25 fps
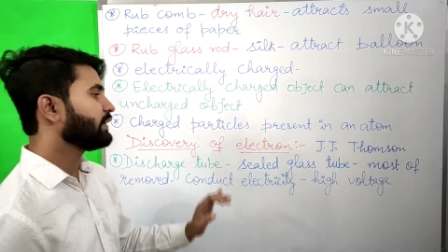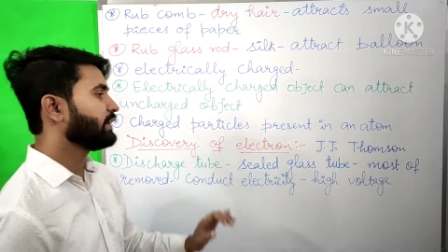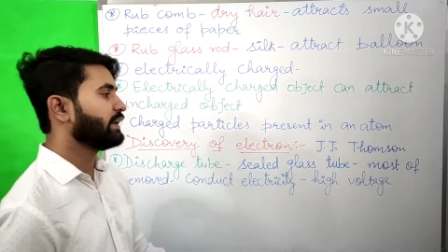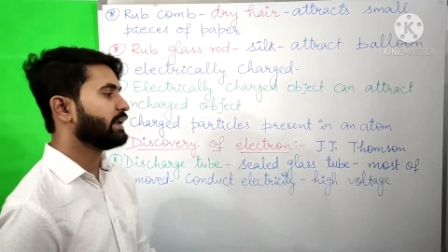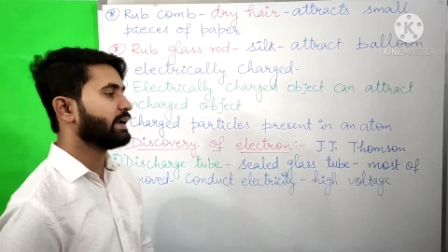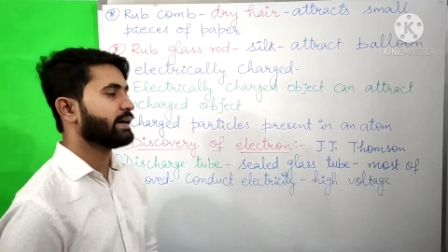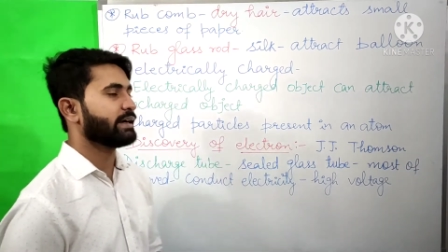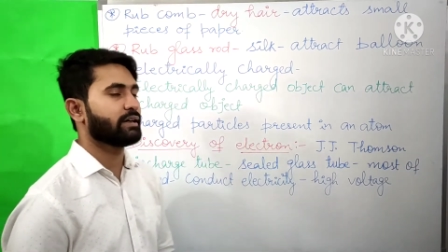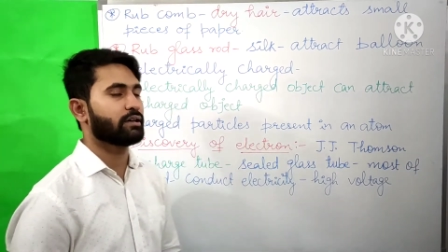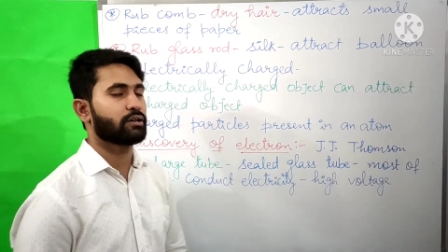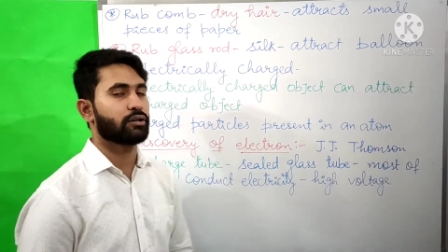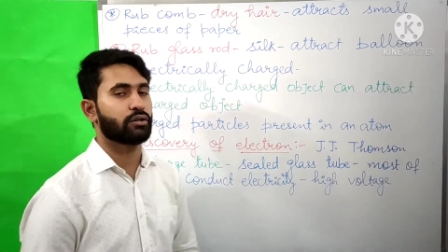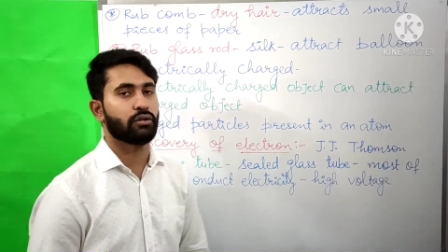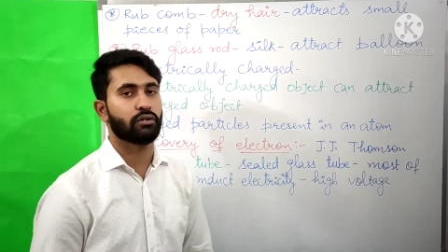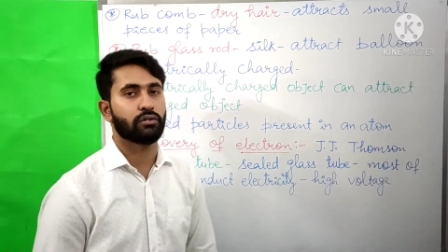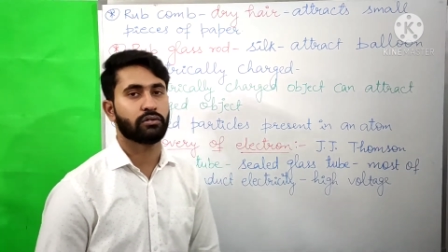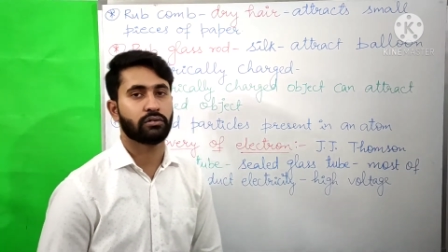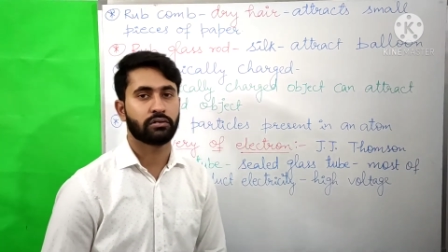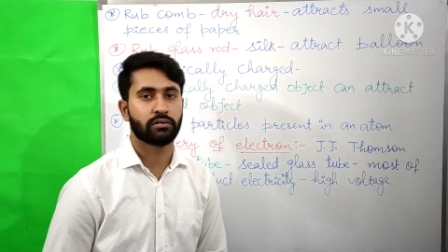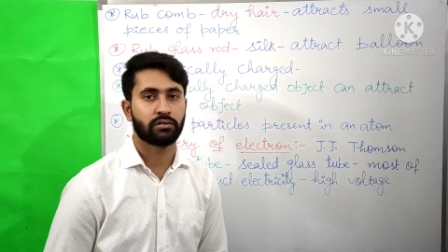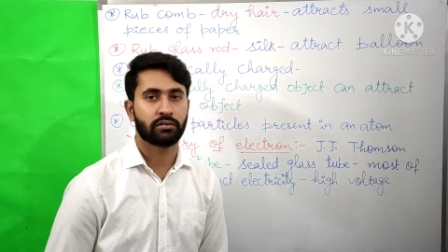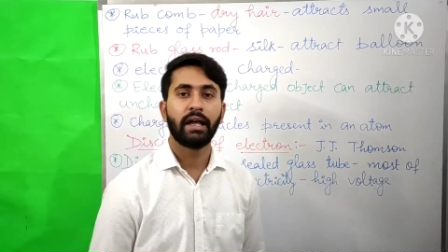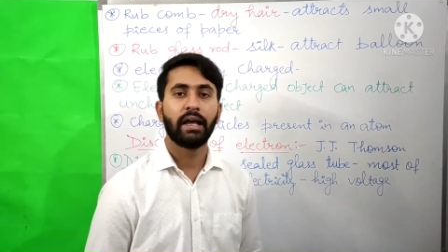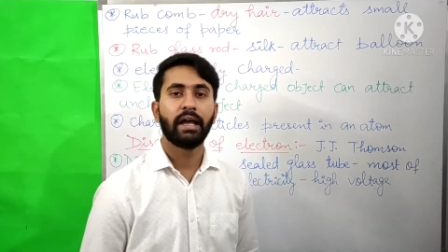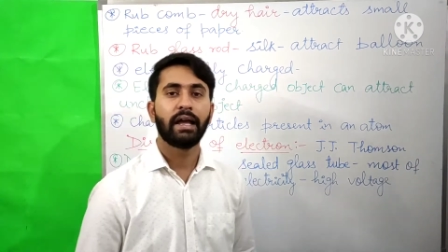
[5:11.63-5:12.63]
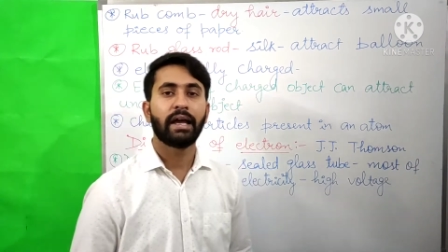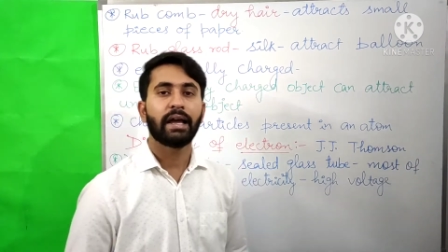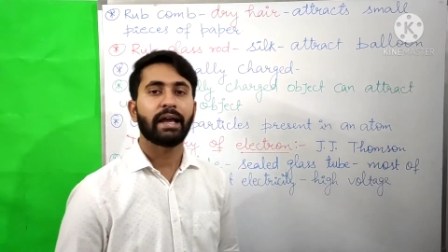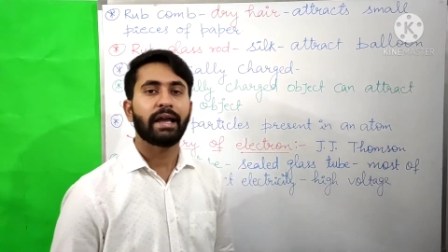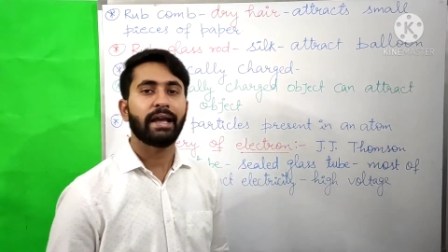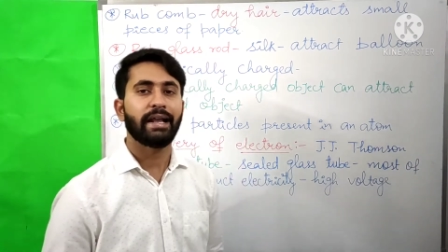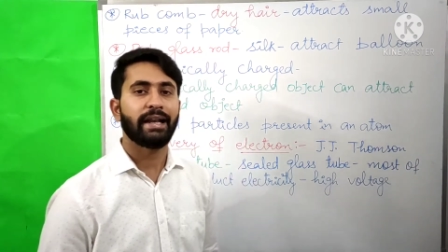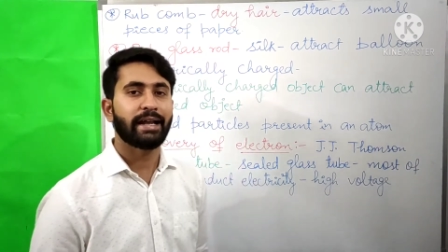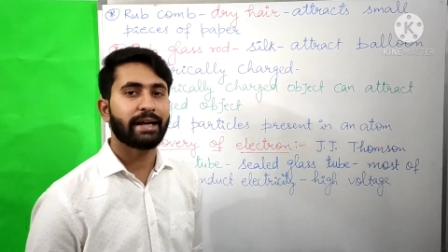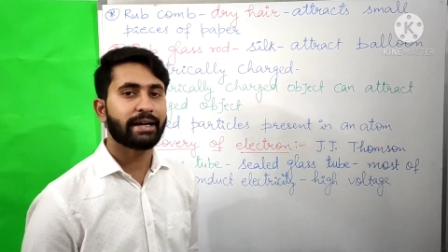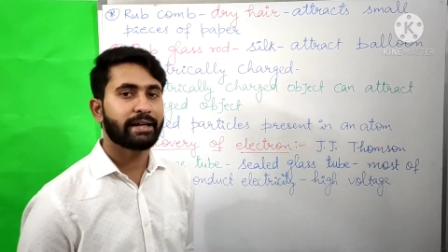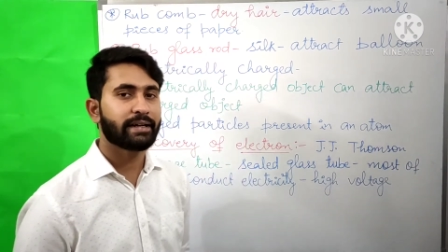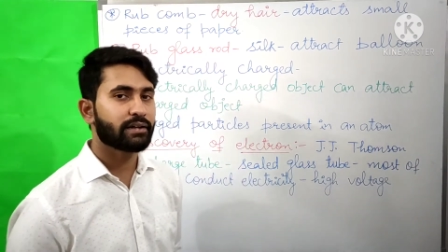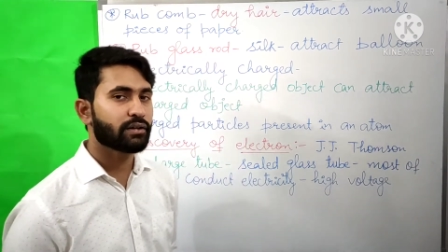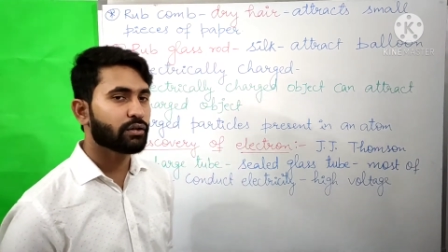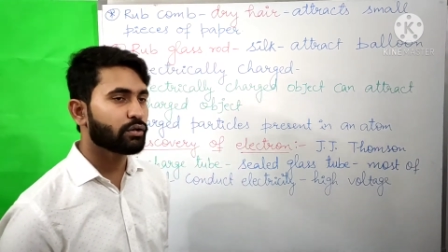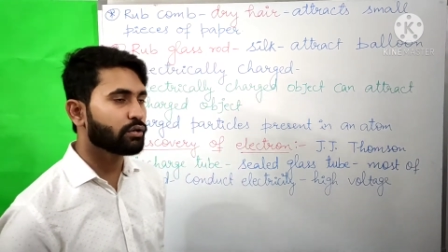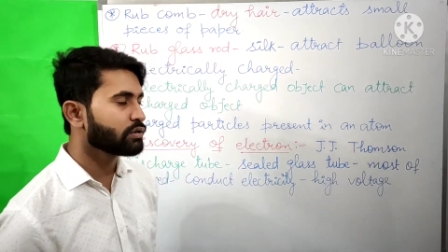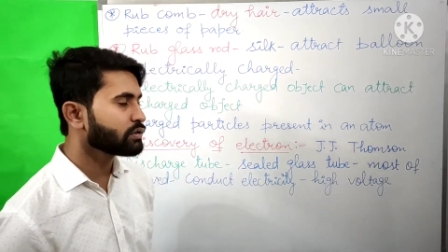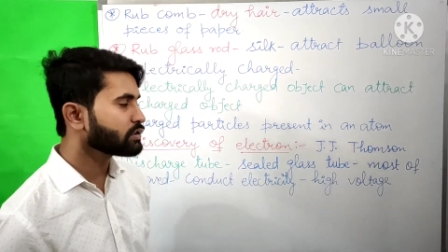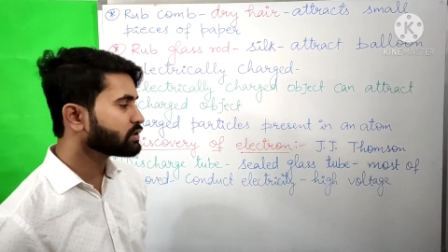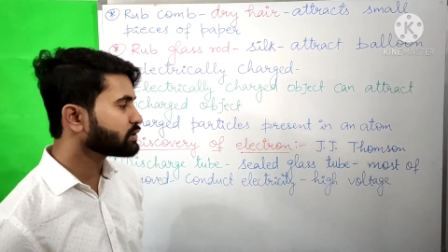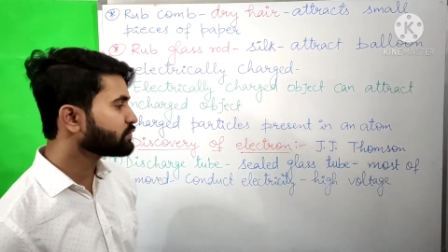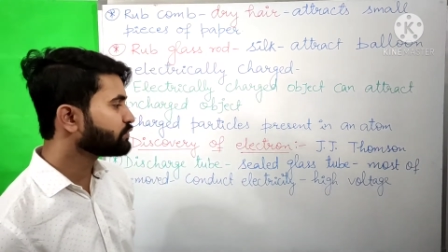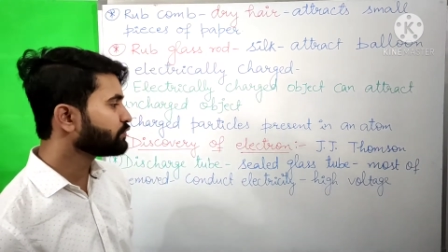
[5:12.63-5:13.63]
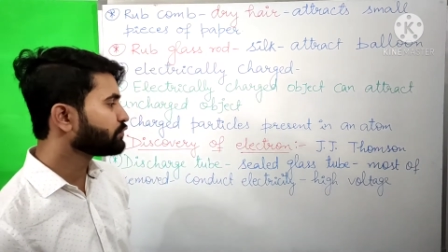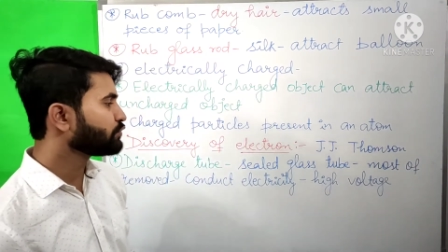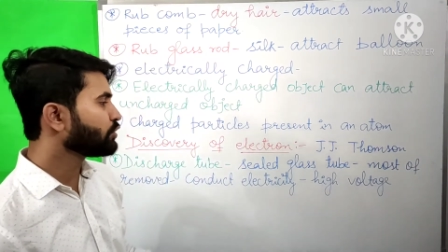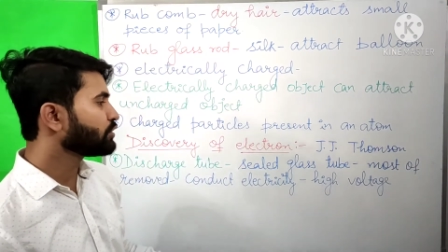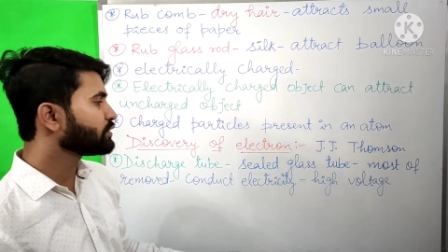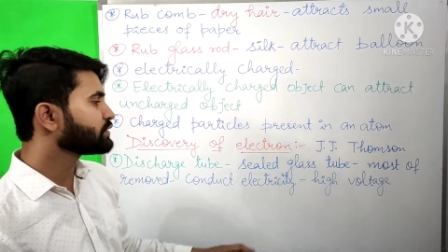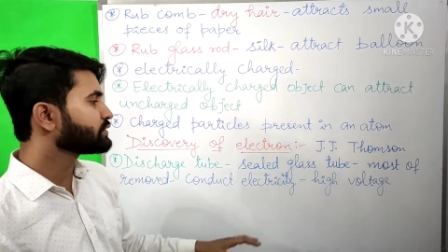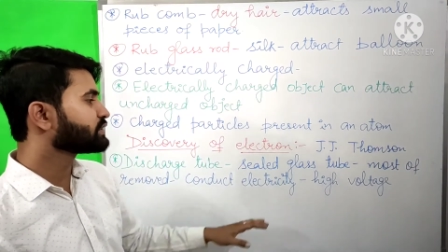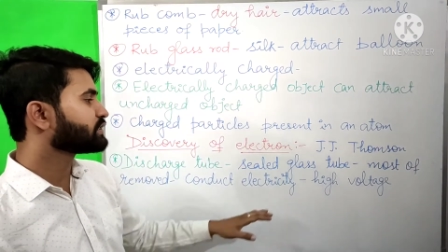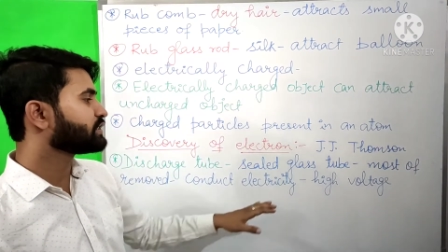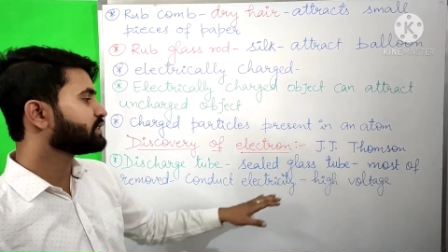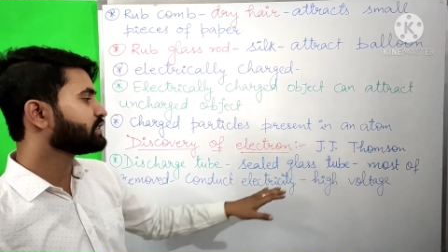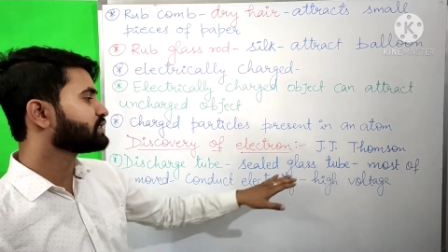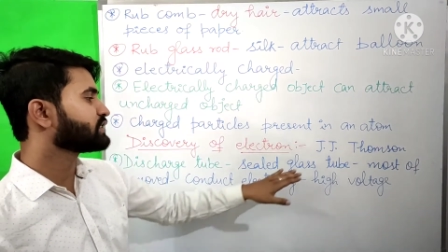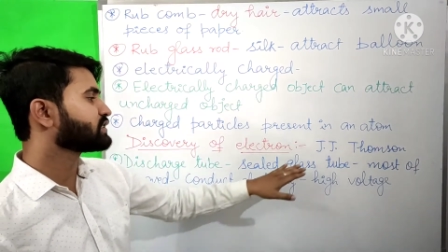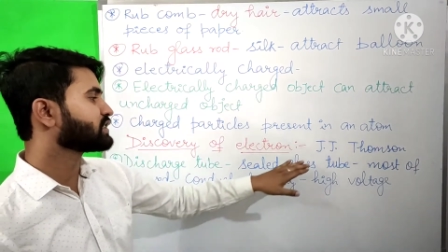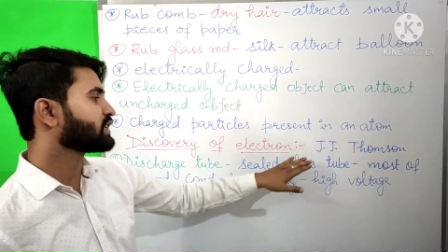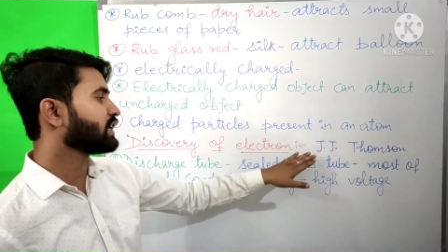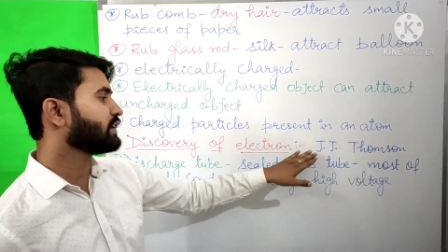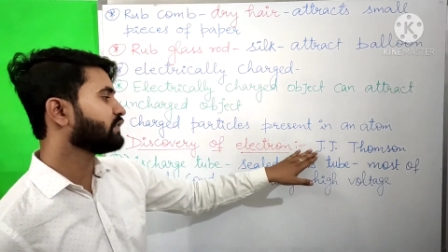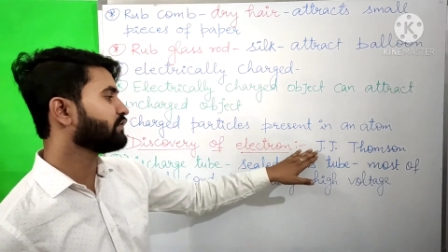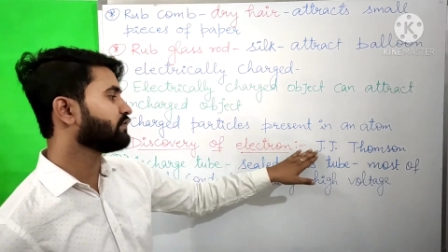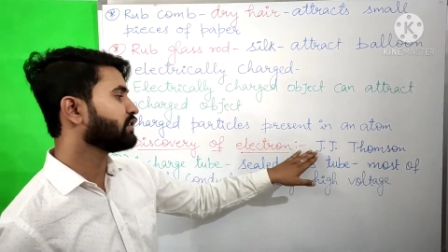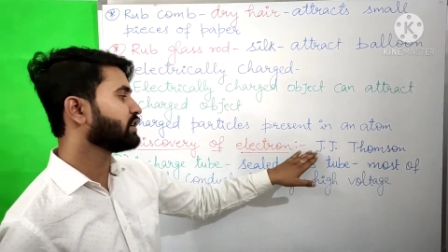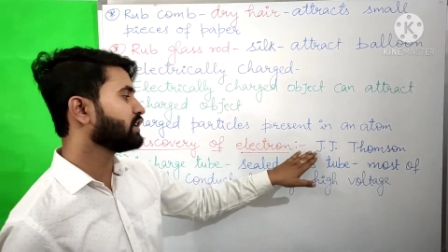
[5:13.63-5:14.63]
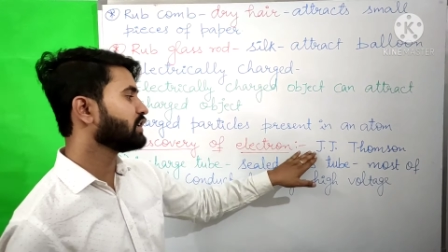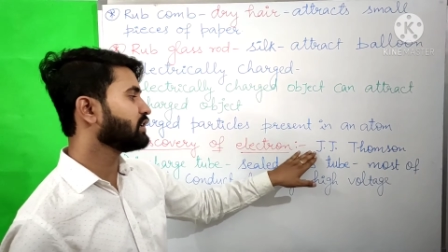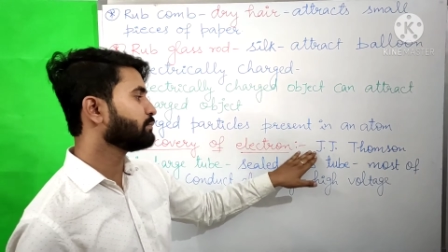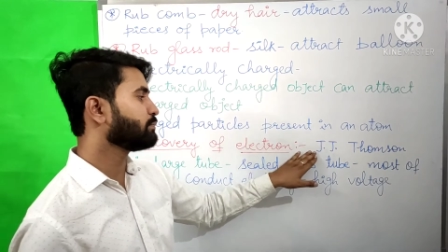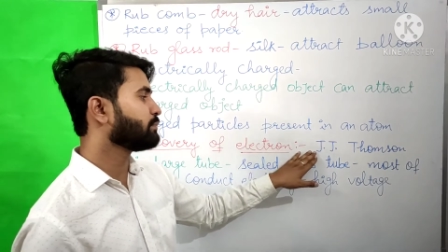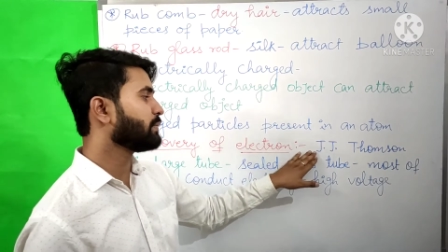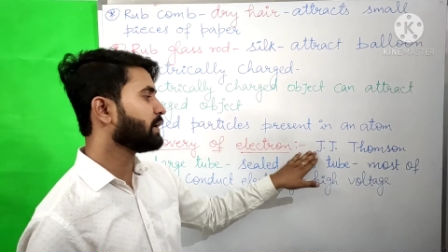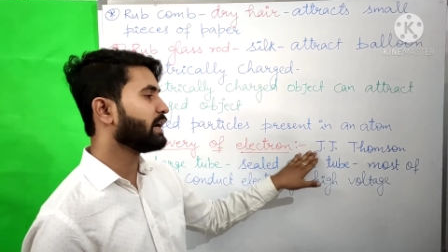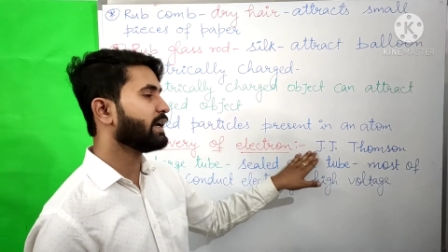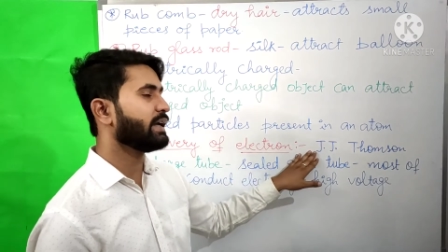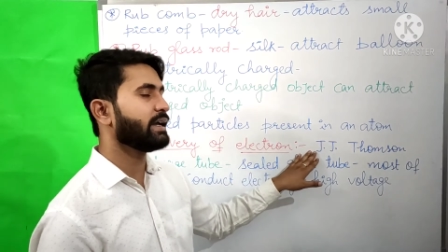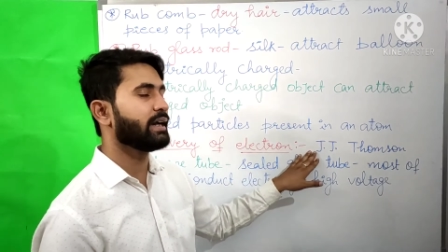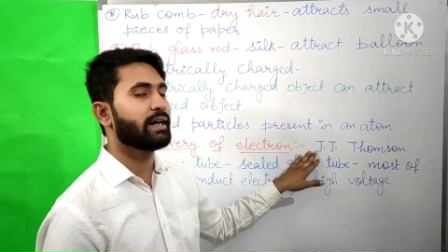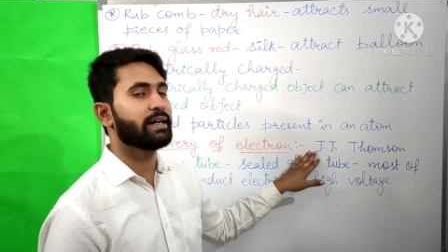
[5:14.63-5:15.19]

electron. Electrons was discovered by